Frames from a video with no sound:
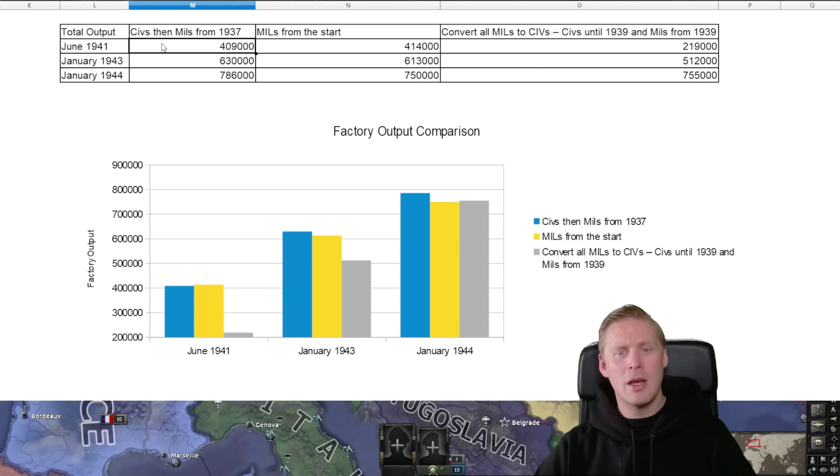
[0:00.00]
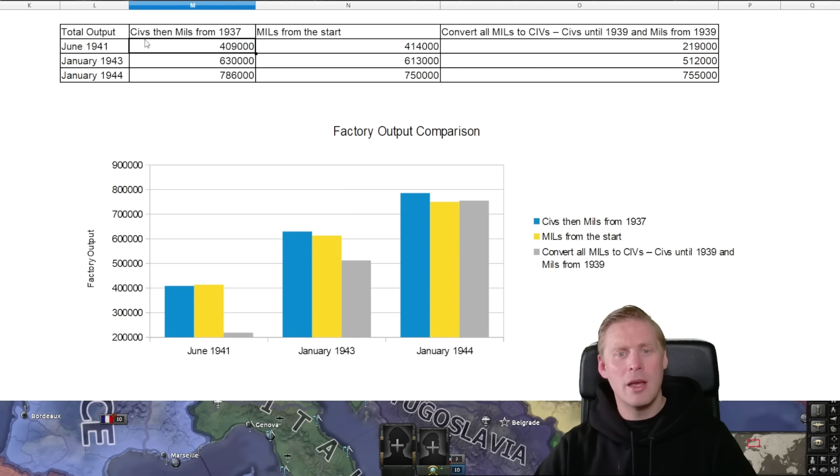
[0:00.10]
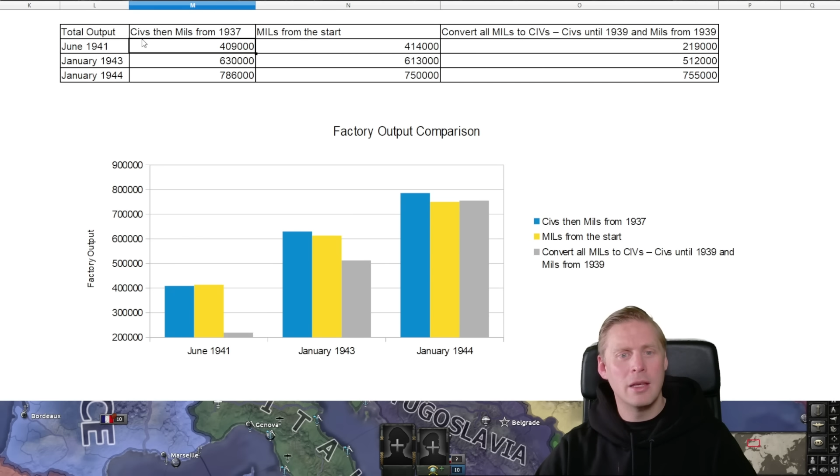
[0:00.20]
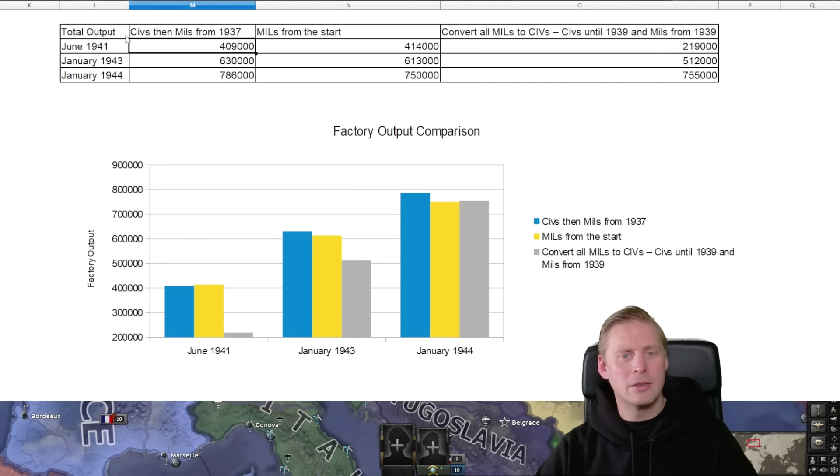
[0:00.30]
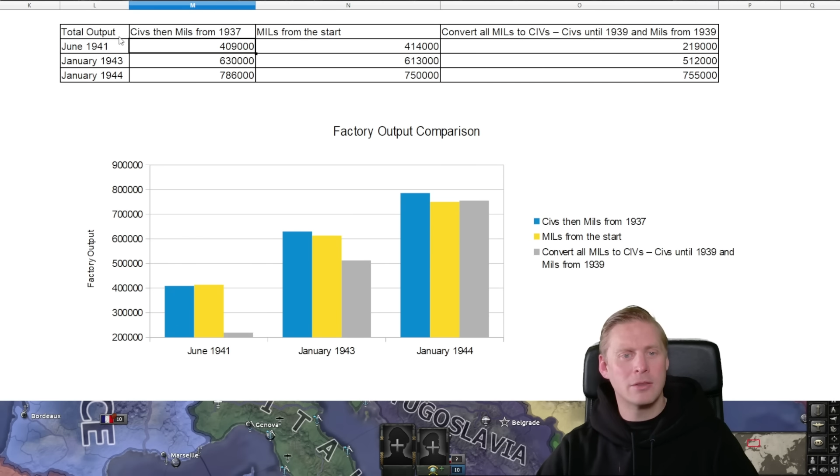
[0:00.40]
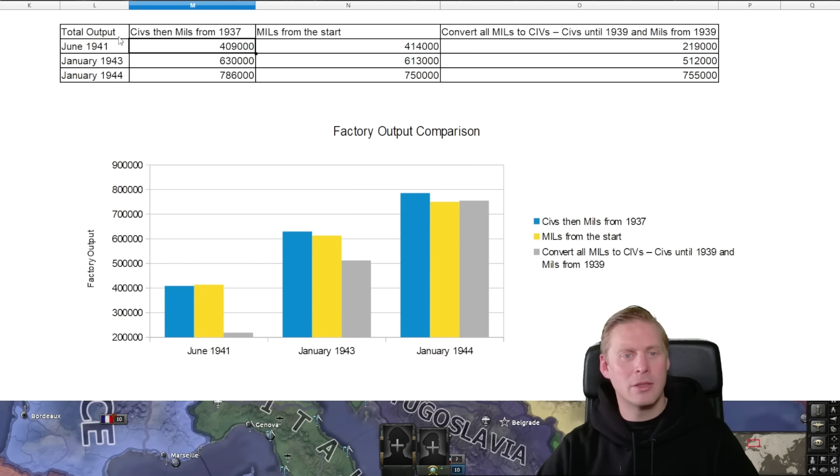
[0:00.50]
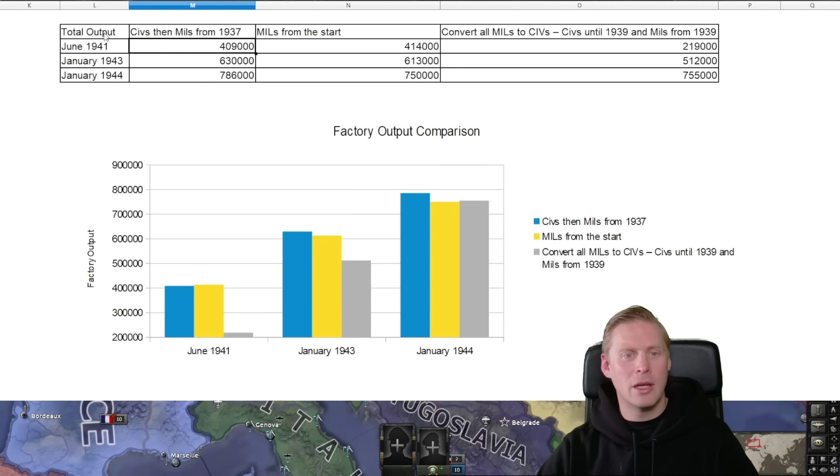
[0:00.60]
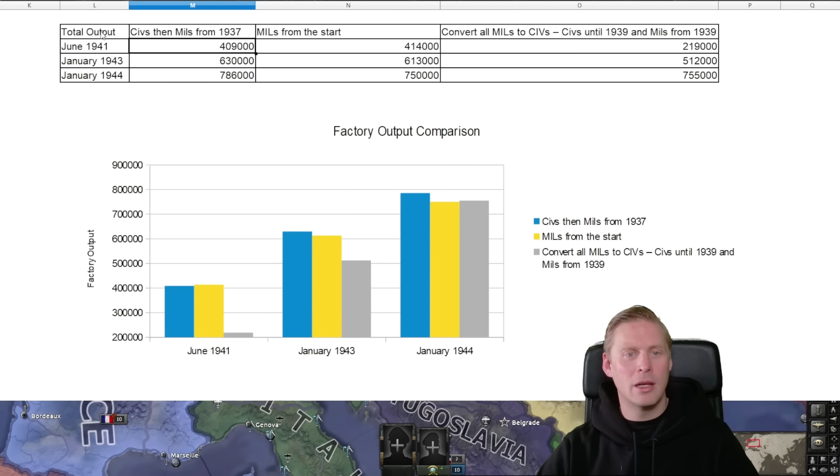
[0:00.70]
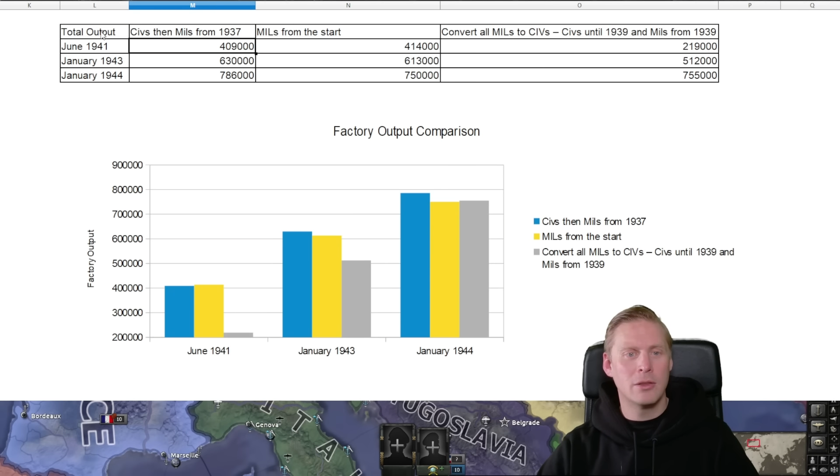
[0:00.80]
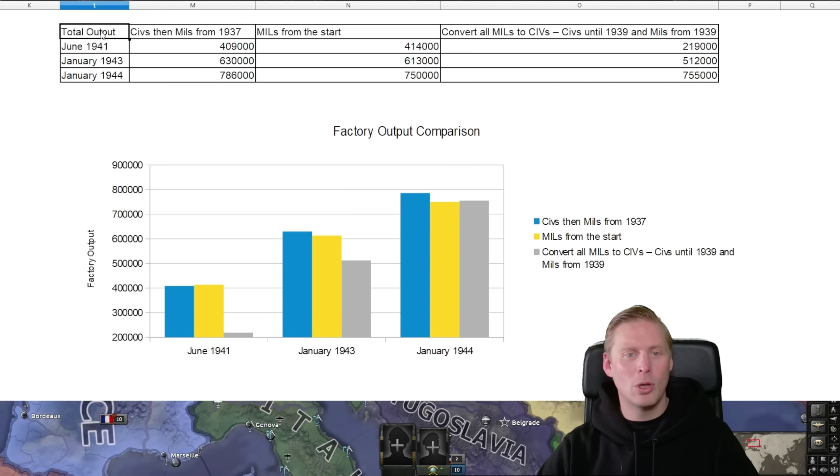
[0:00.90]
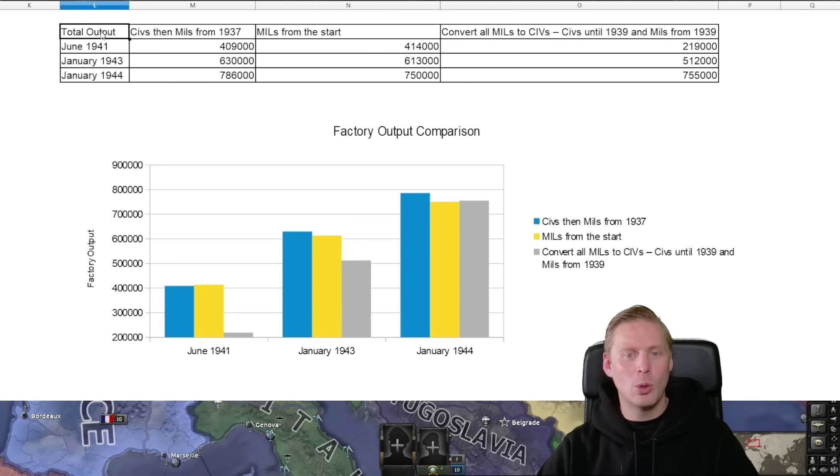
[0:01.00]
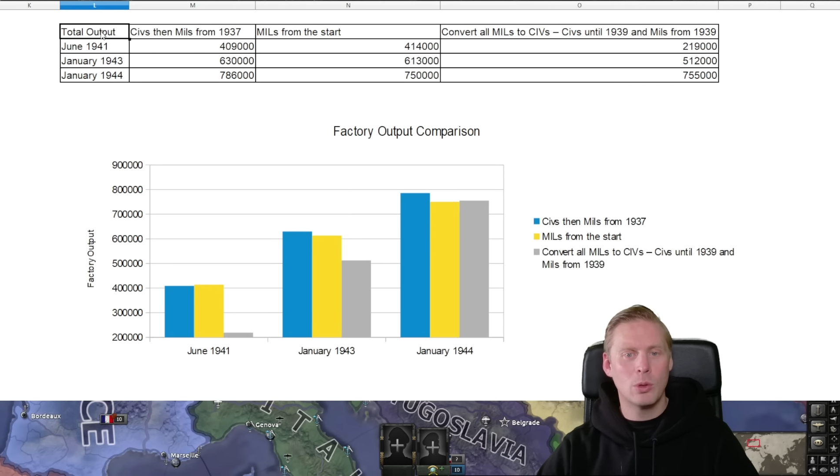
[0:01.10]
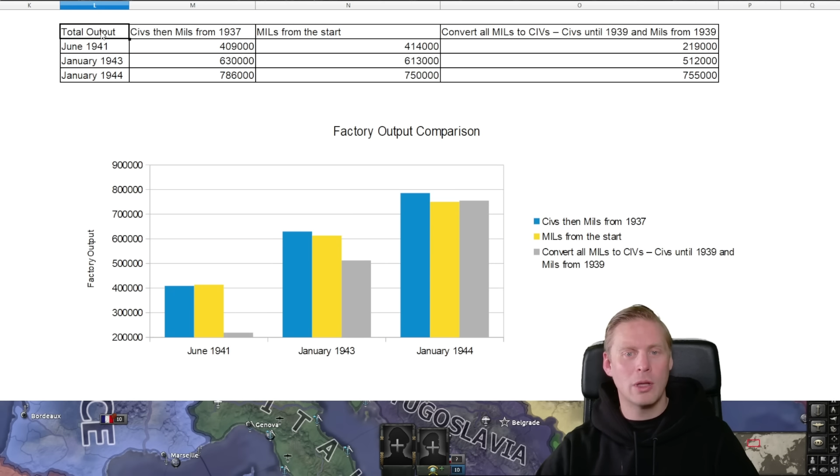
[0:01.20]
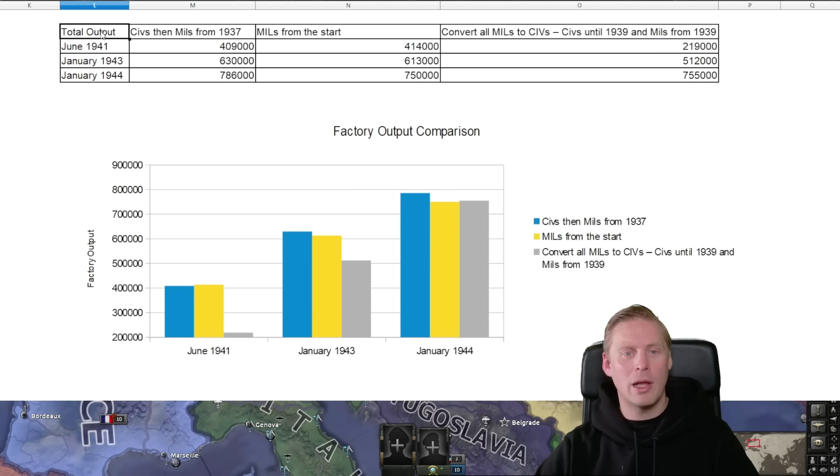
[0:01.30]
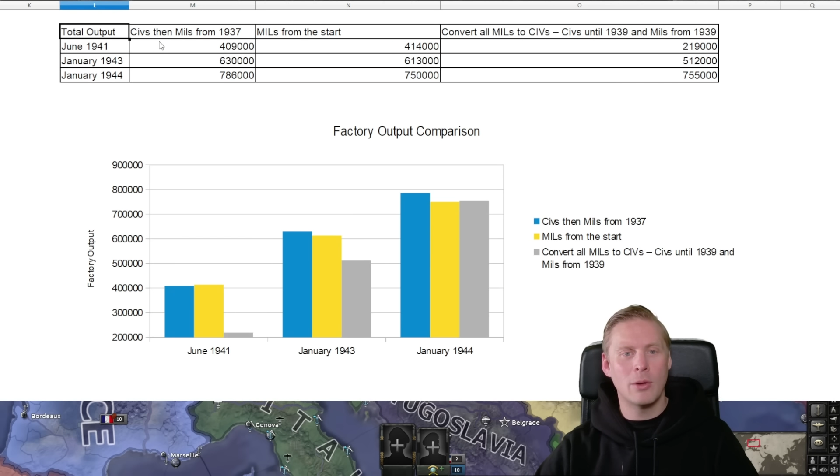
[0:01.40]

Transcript: is the total